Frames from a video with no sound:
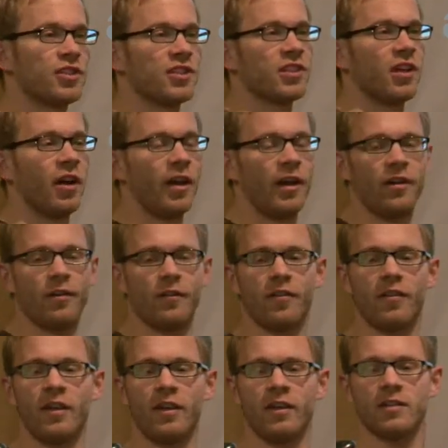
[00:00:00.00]
side of
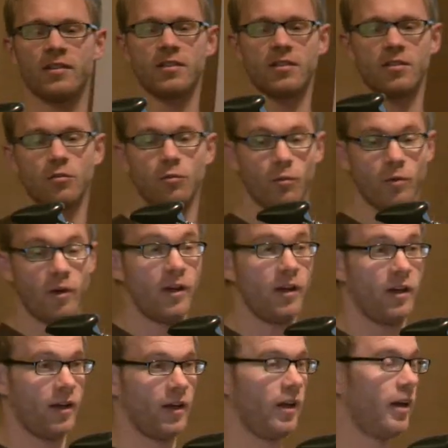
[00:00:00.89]
things, so
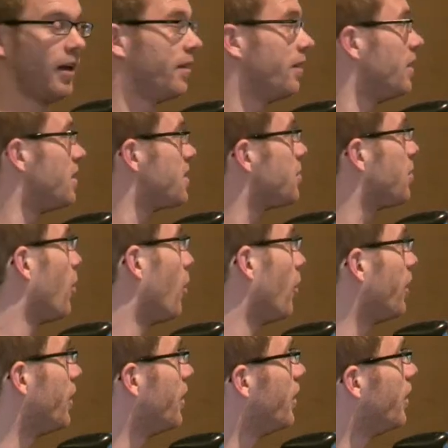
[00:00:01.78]
at this
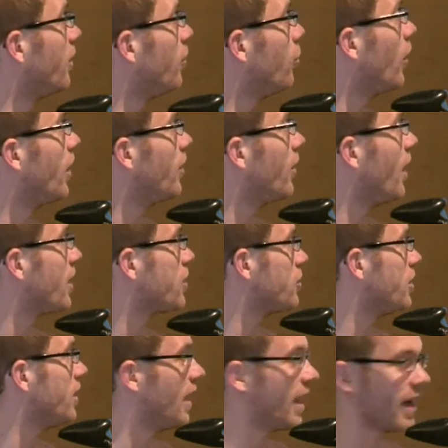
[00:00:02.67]
point here where you
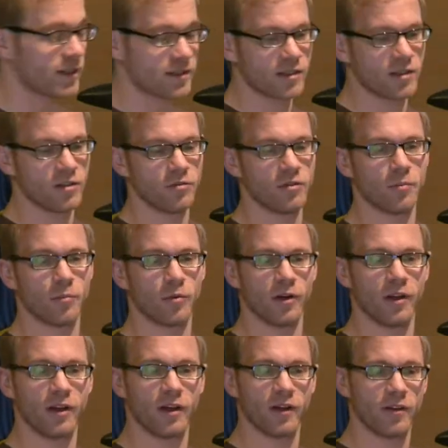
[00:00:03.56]
actually execute the
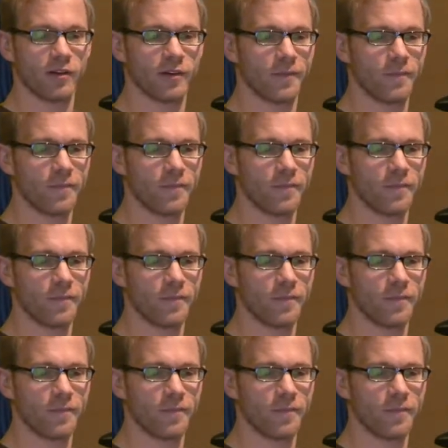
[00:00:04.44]
predicate.